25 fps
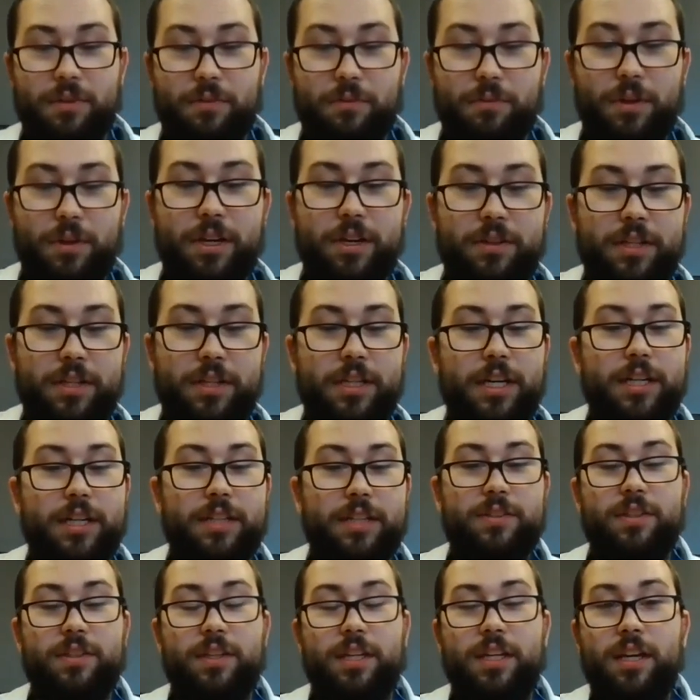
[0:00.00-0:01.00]
really
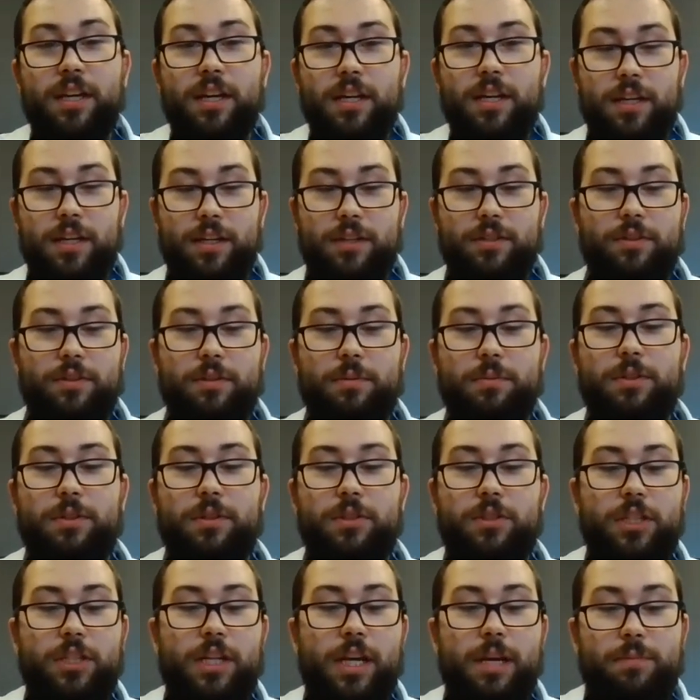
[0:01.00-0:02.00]
nicely. So I'm going to
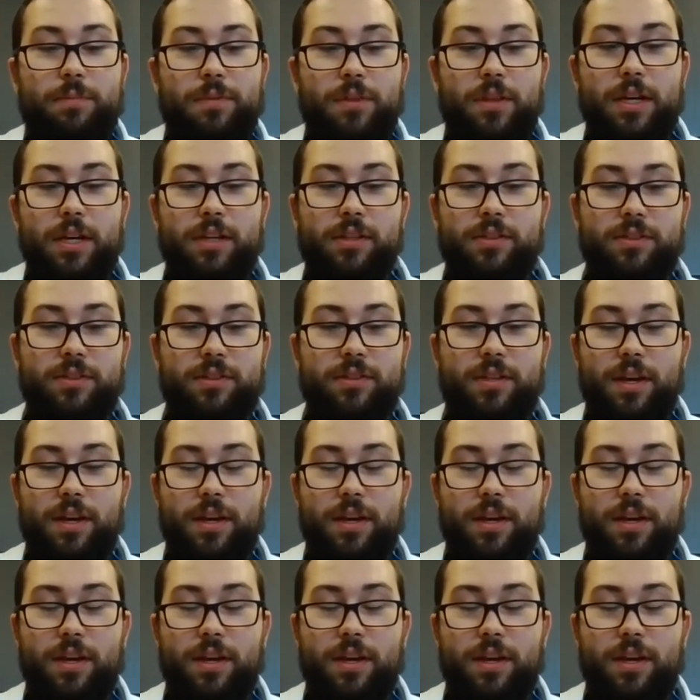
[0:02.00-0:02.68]
shape this.